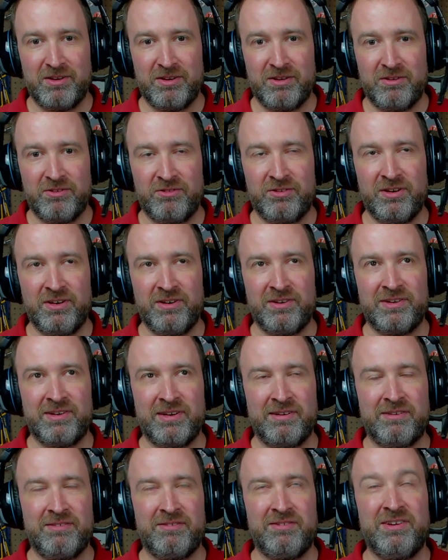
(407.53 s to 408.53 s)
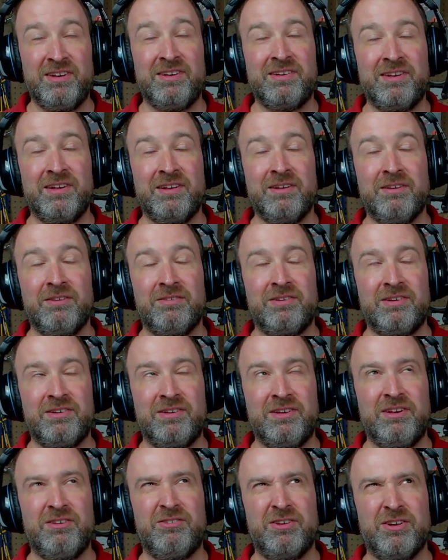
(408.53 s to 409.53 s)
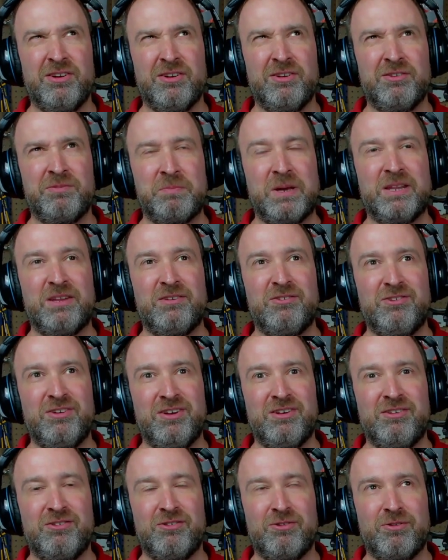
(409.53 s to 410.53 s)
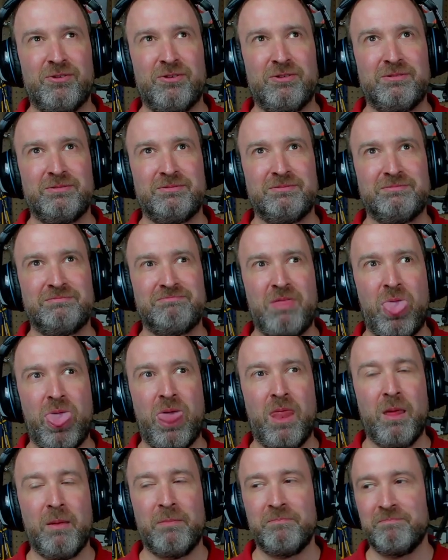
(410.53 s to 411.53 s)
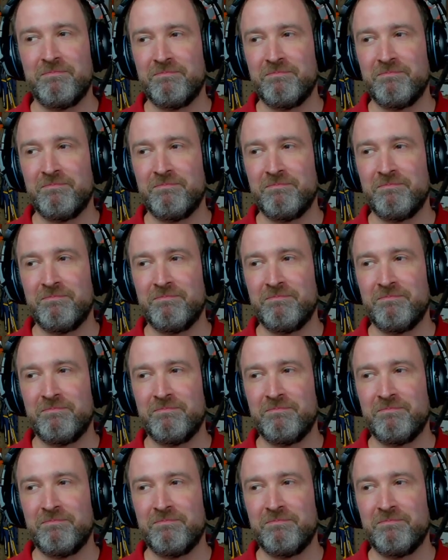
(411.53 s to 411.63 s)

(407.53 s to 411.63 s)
She sells seashells by the seashore." Yeah.